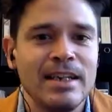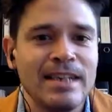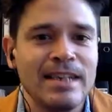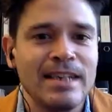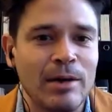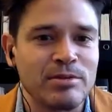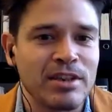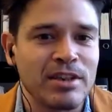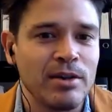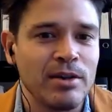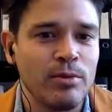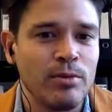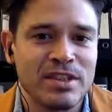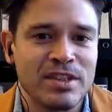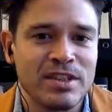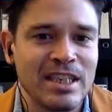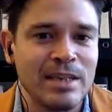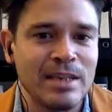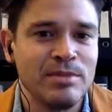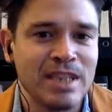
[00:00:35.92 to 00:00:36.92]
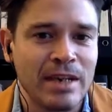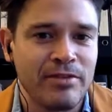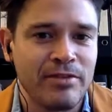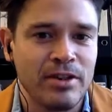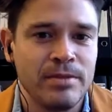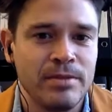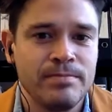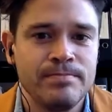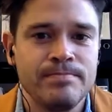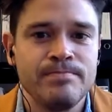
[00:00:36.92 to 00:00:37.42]
Councillor Waseem
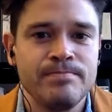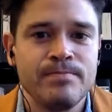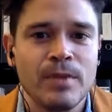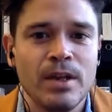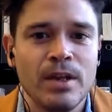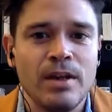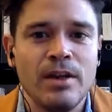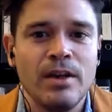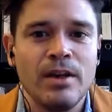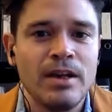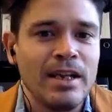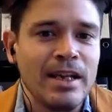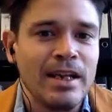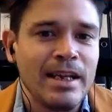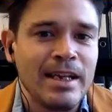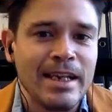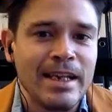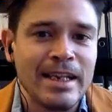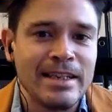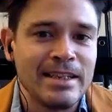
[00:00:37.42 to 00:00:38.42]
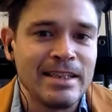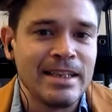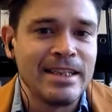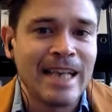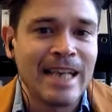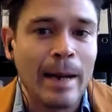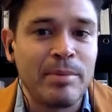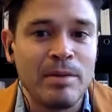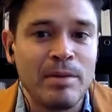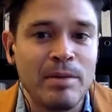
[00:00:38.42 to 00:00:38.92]
Zaffar. He is a
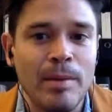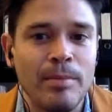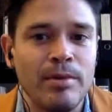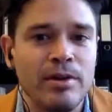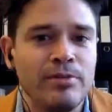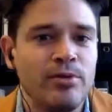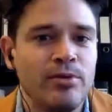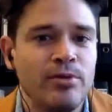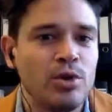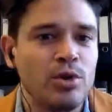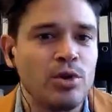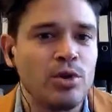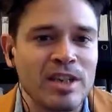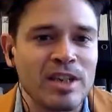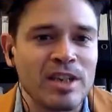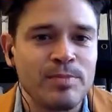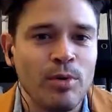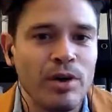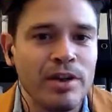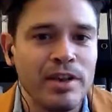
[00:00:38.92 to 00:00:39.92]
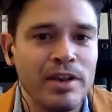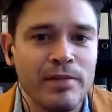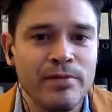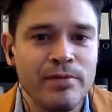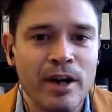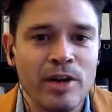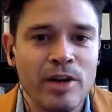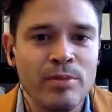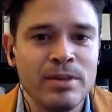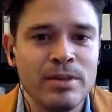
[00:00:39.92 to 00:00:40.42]
cabinet member for Transport and the
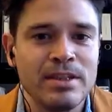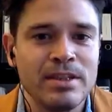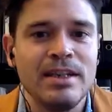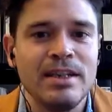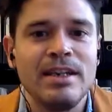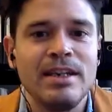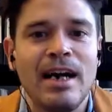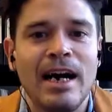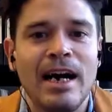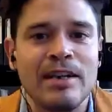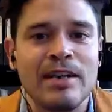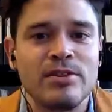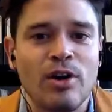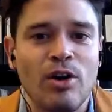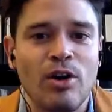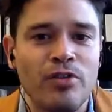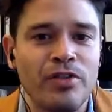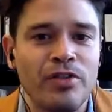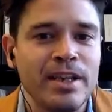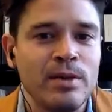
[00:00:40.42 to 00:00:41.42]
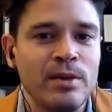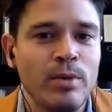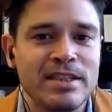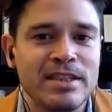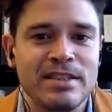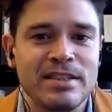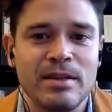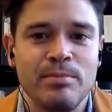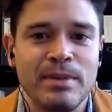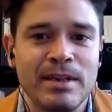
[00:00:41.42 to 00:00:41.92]
Environment and is on the
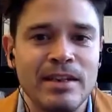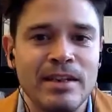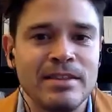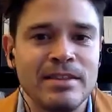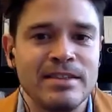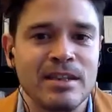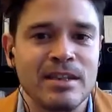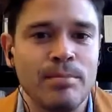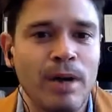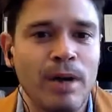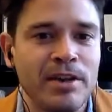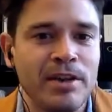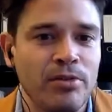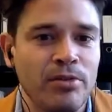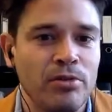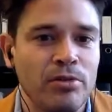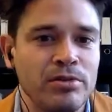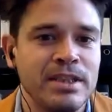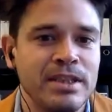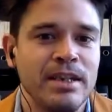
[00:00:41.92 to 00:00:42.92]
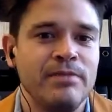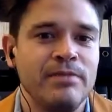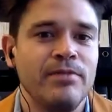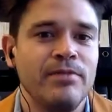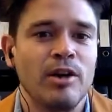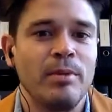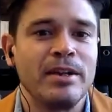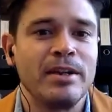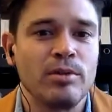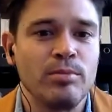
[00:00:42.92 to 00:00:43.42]
West Midlands Combined Authority
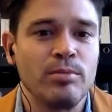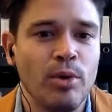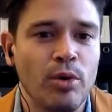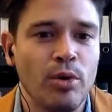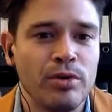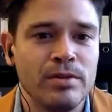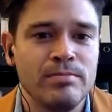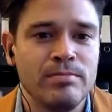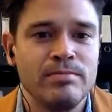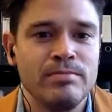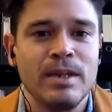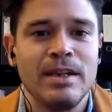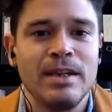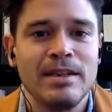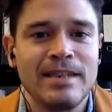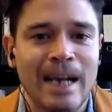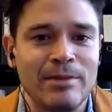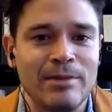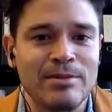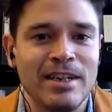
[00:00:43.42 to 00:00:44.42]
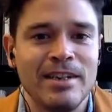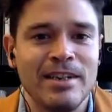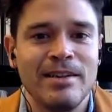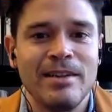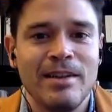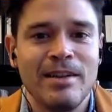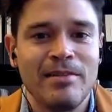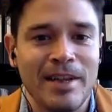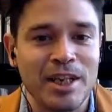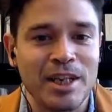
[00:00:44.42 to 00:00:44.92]
Environmental Board. Councillor,
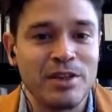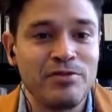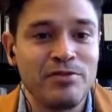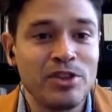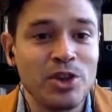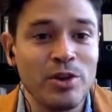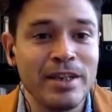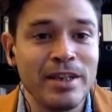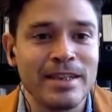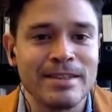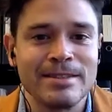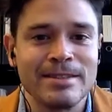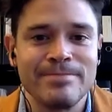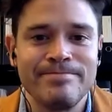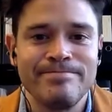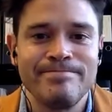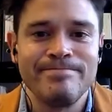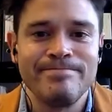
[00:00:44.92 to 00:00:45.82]
thank you for joining us.